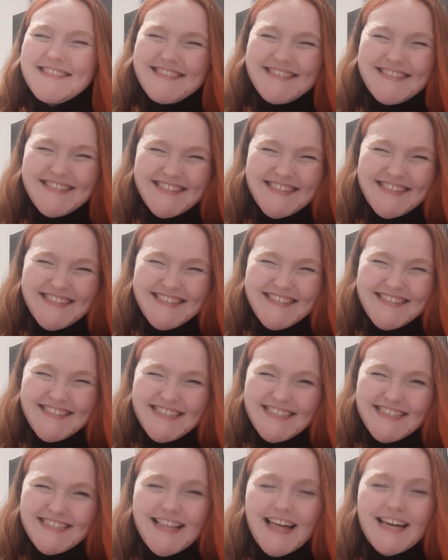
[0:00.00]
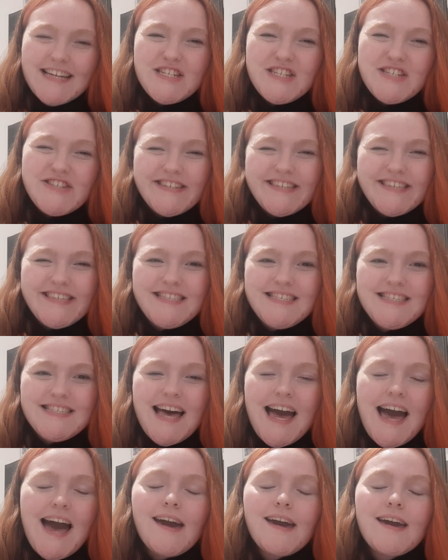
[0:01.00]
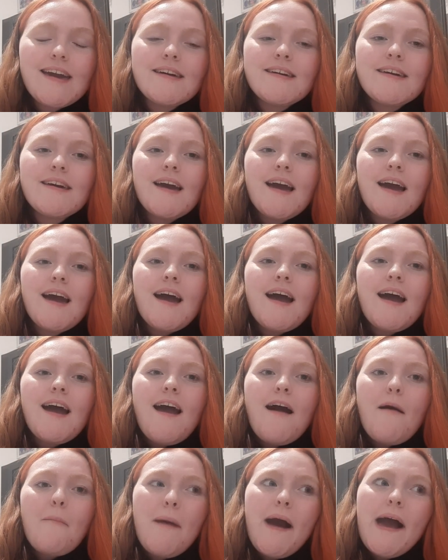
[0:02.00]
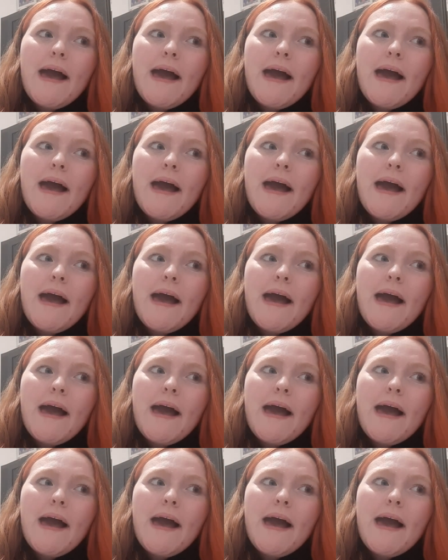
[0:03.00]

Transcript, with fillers: Yeah, let's just say my